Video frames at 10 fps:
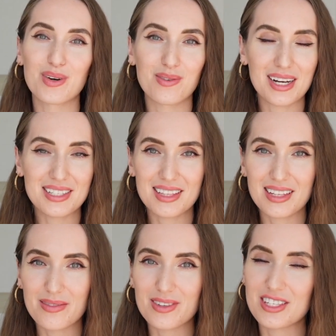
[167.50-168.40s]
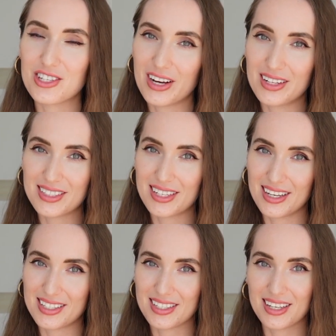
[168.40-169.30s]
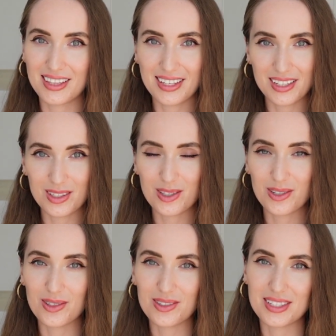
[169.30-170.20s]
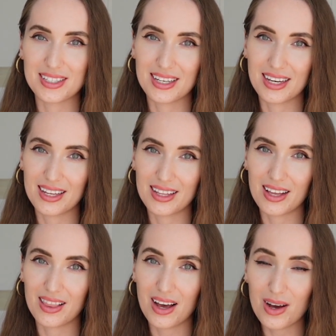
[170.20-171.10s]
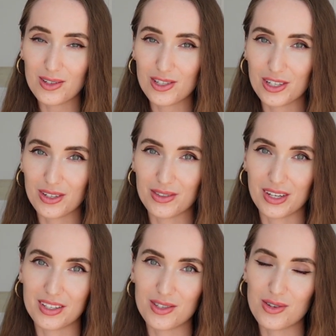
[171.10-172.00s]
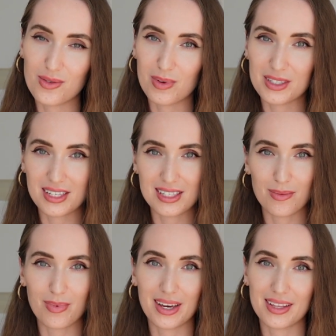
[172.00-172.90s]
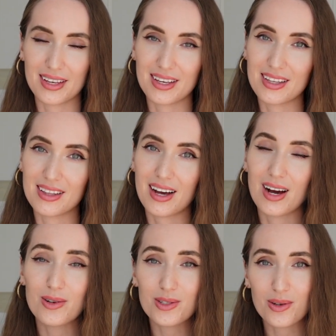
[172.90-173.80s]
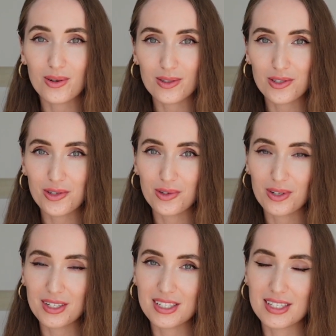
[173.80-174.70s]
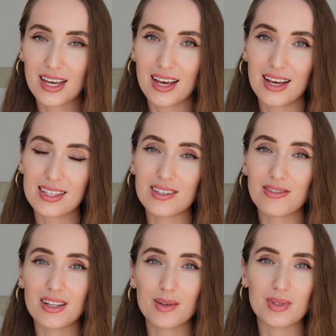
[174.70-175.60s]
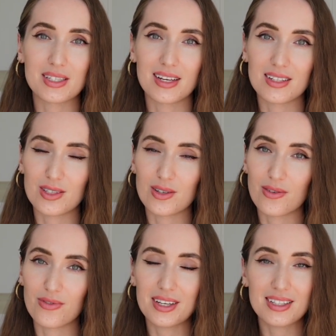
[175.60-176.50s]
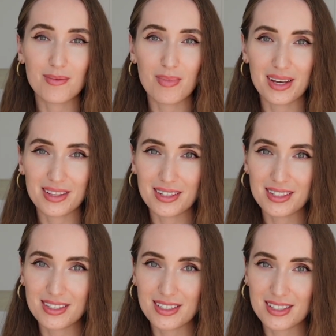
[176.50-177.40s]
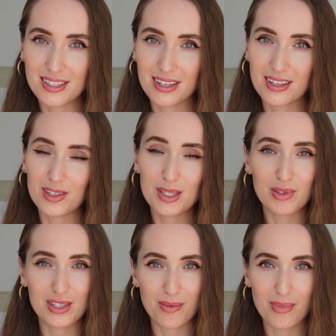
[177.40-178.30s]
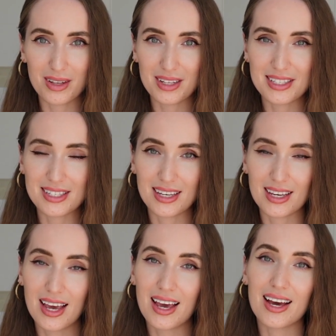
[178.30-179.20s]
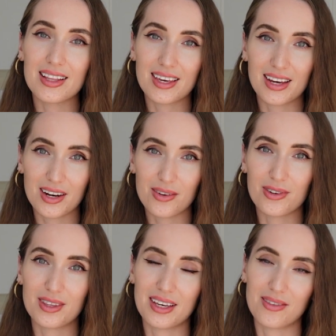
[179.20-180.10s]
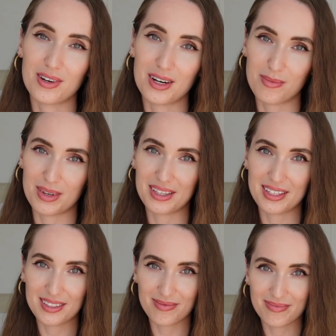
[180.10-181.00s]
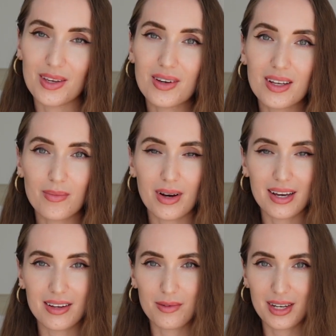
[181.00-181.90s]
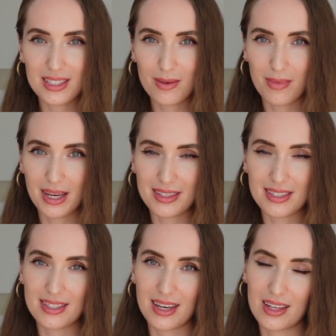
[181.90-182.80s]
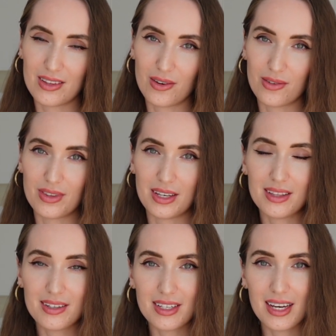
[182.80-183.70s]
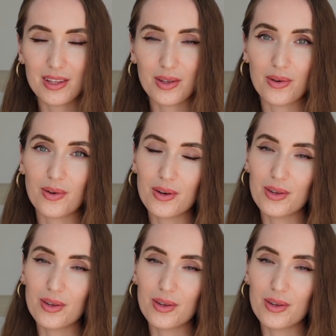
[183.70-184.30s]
Providing them with child-sized cleaning tools can allow children to participate in household chores, develop a sense of independence, responsibility, and care for the environment. You can buy a ready-made set off the internet or